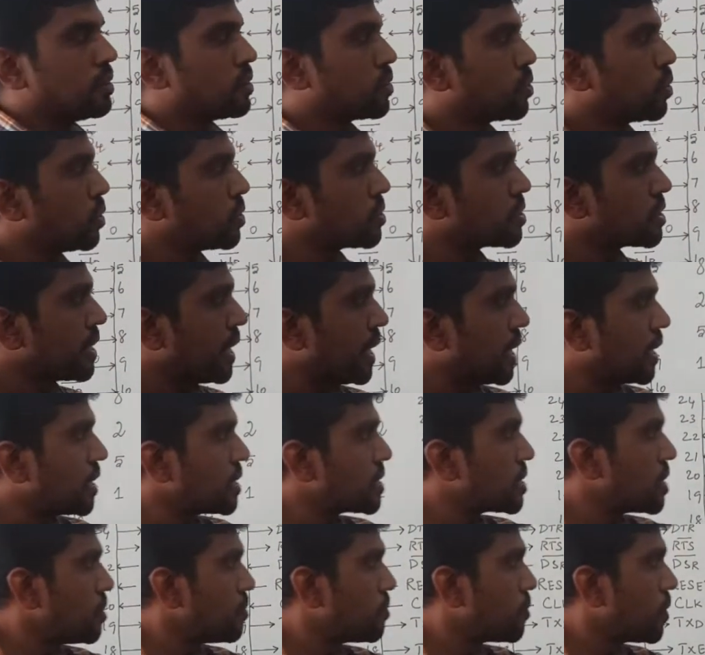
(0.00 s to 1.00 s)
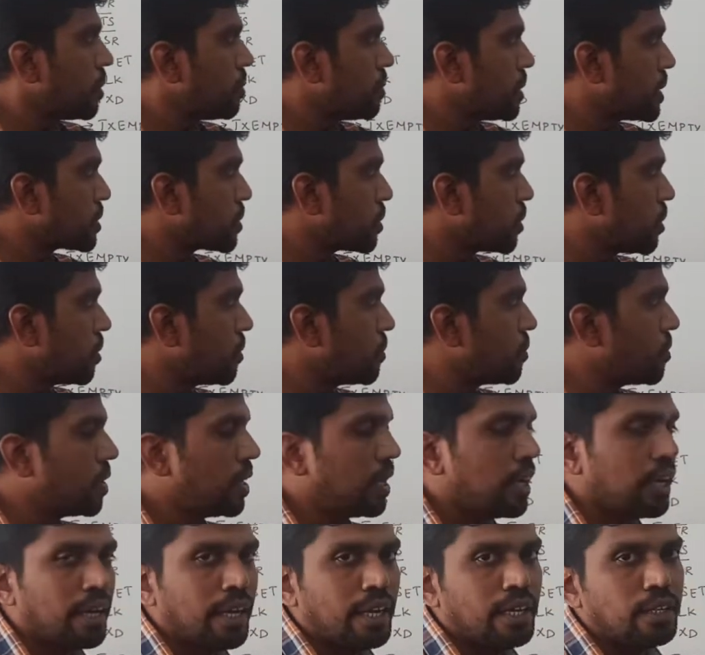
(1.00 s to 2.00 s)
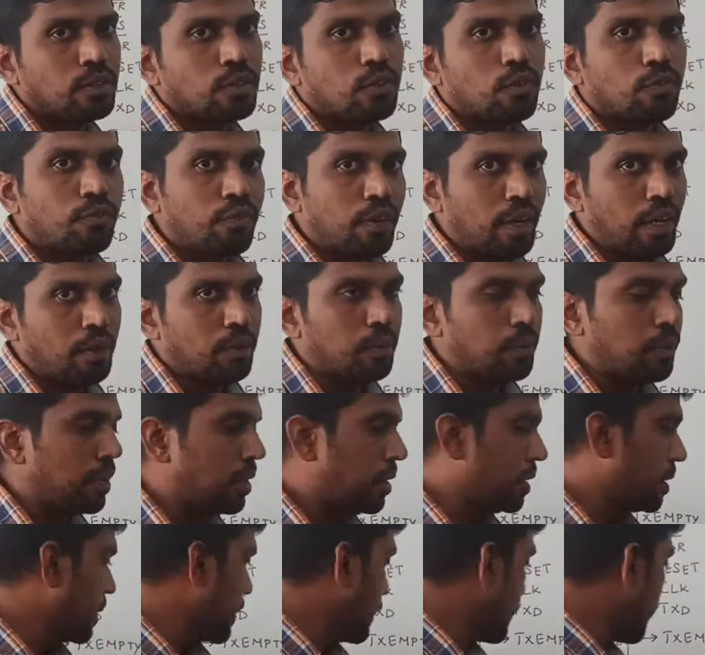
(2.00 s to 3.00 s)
So status information of 8251.